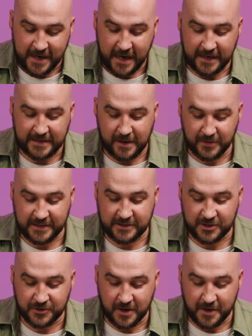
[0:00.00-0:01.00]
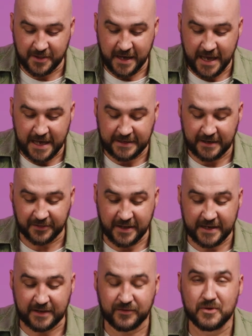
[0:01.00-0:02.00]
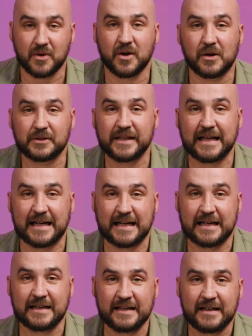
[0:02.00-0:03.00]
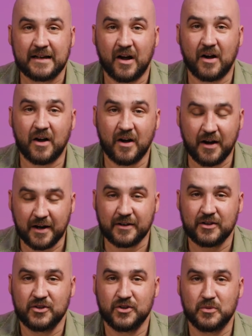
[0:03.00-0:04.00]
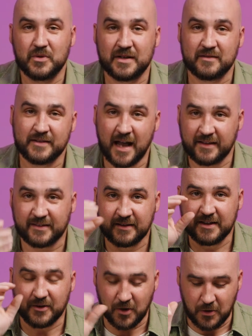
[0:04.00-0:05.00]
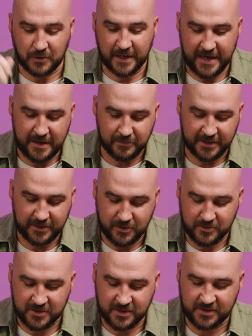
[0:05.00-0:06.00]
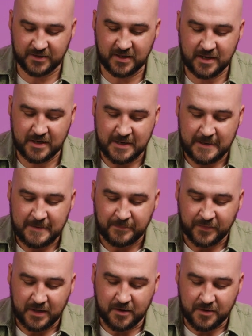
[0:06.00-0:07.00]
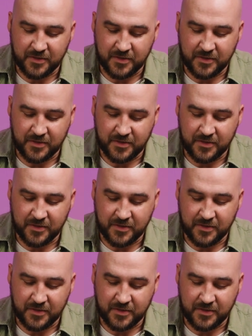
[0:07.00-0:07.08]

and now we need to draw the hand. Now think, if you were holding a heart, you would not see your whole hand, but you would just see your